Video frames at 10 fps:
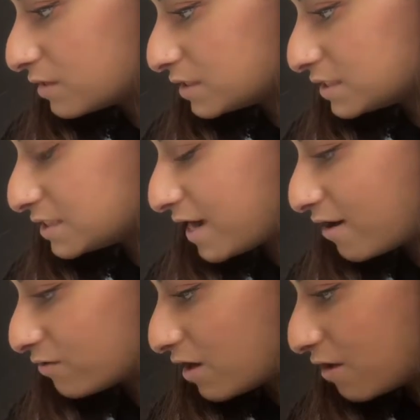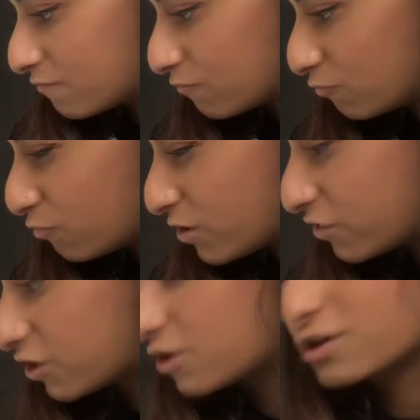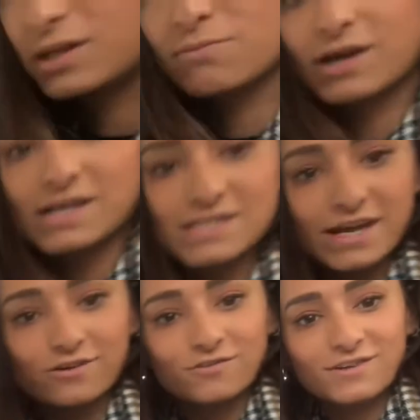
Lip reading: down, and with the curly monkey tail.